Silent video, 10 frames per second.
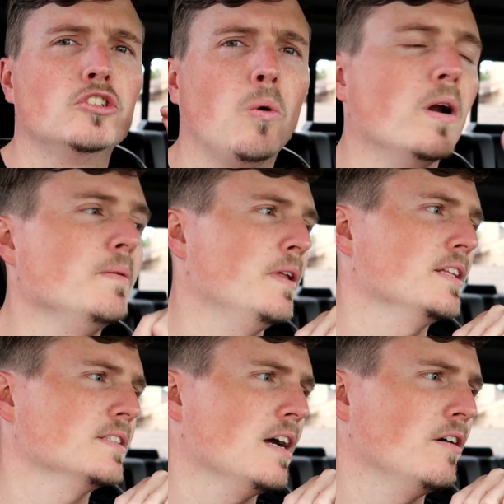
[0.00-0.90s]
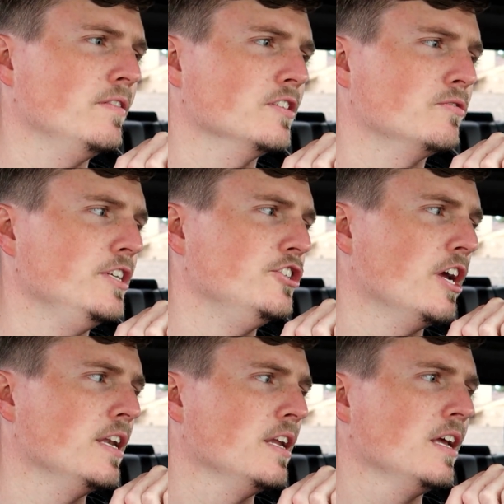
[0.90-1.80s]
20 minutes now in this
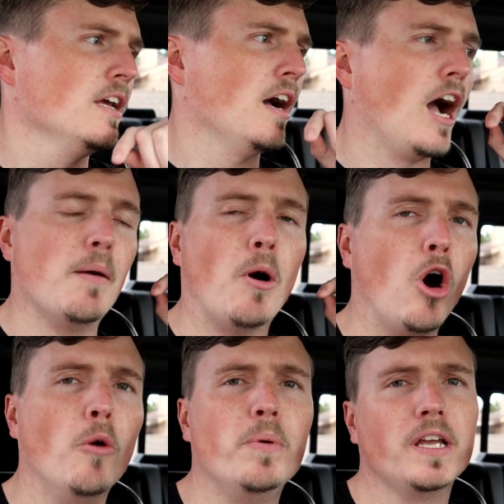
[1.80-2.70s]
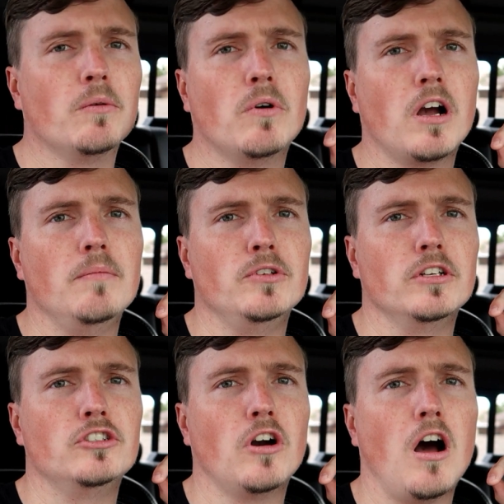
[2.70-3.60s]
regen. I'm hoping it will come
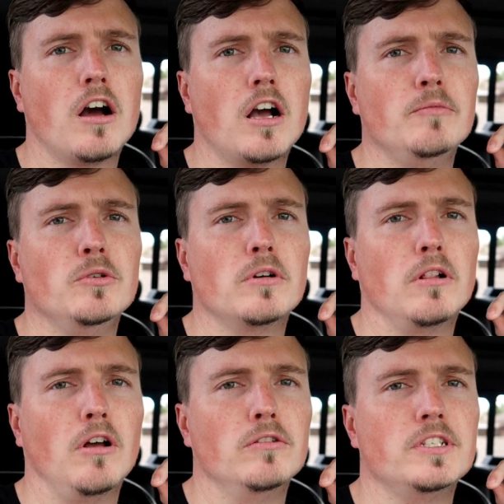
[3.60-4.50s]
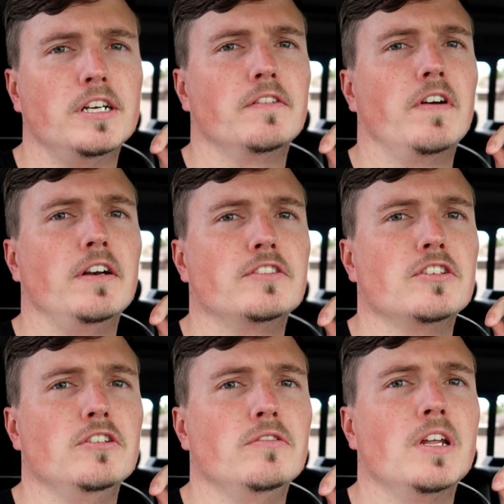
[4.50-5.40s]
to a draw, come to a close here very
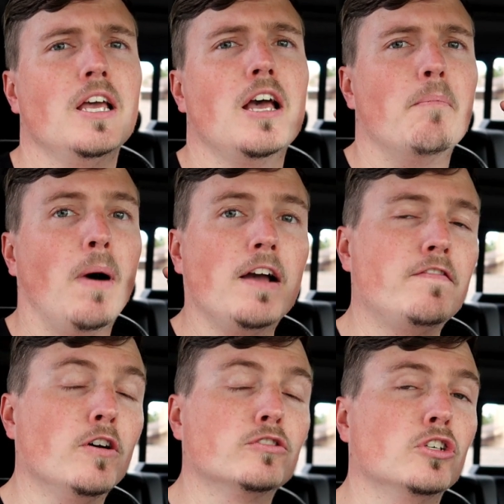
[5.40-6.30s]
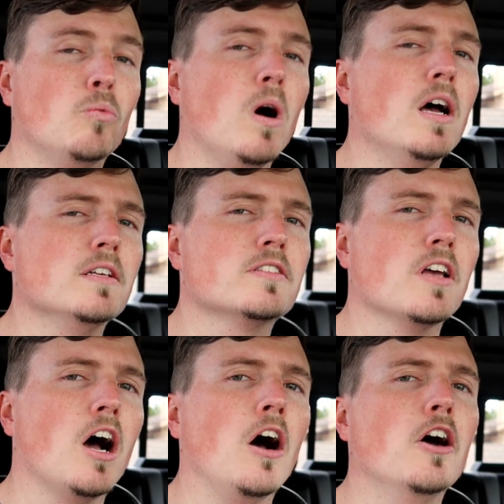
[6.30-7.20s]
soon. My filter was
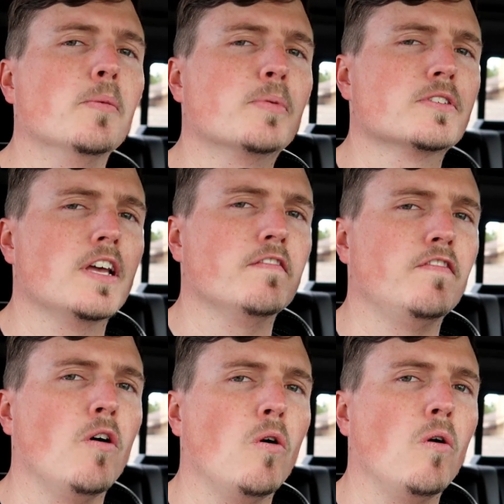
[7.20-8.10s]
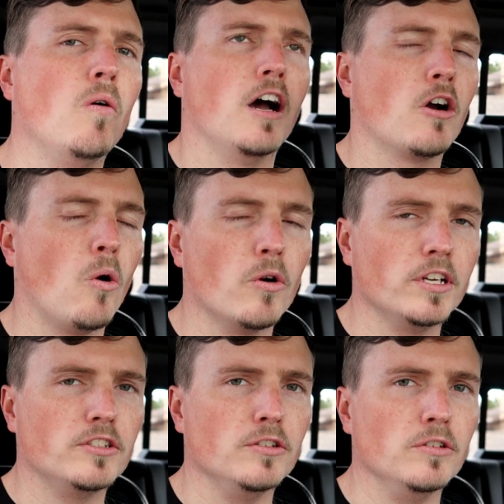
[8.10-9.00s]
100% full
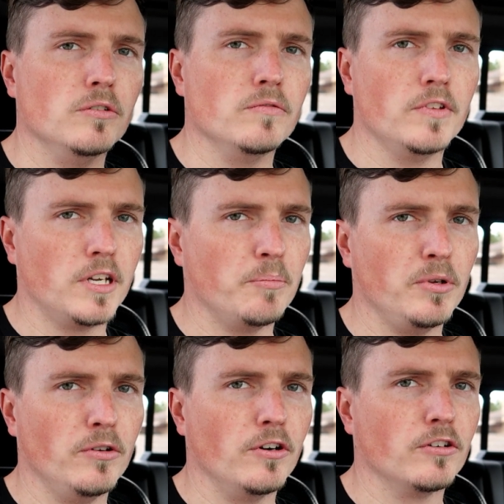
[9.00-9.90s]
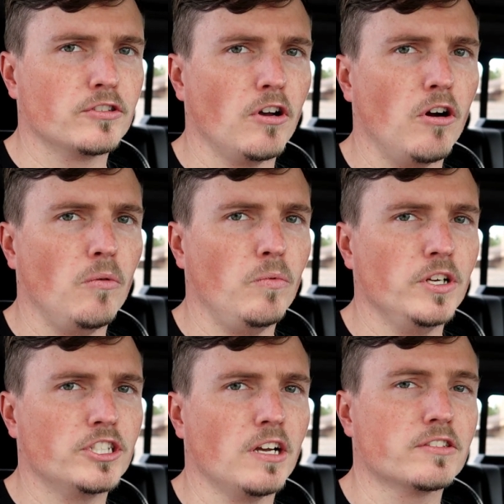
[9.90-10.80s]
according to the computer, so
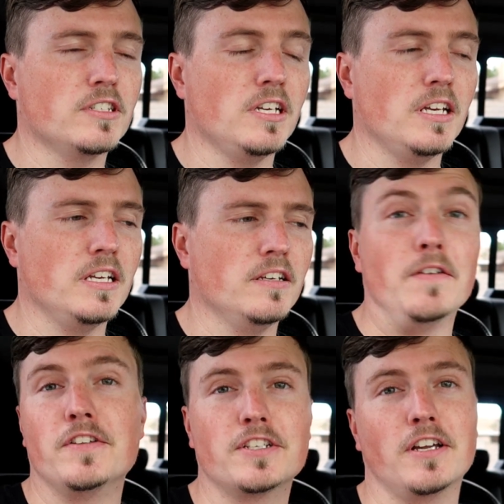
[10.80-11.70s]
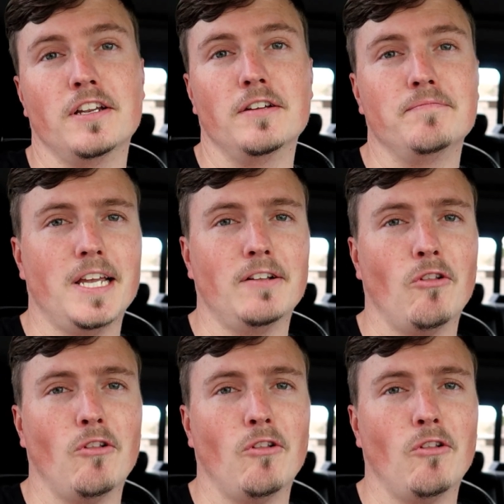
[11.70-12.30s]
we shall see if it's gonna take